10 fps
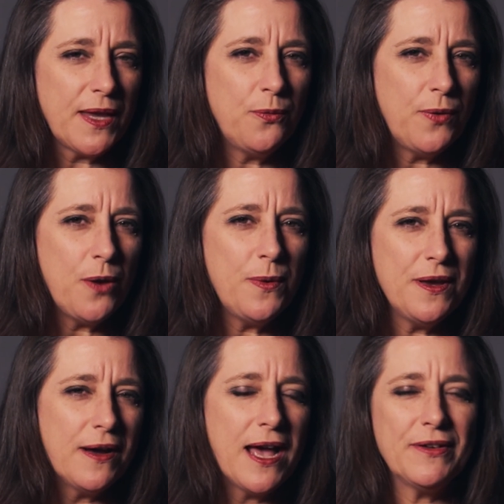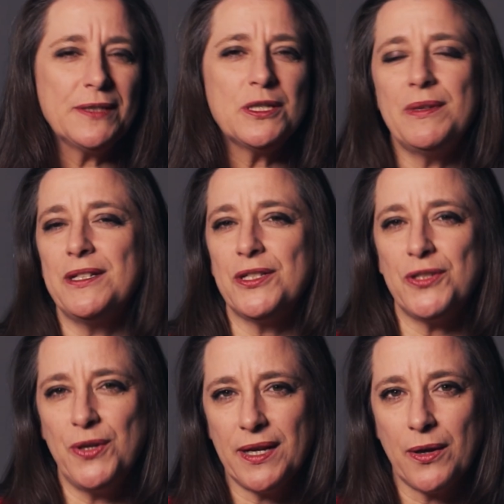where we are having to be
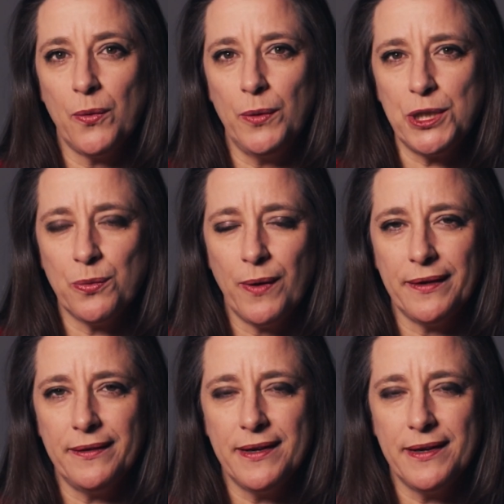discerning which one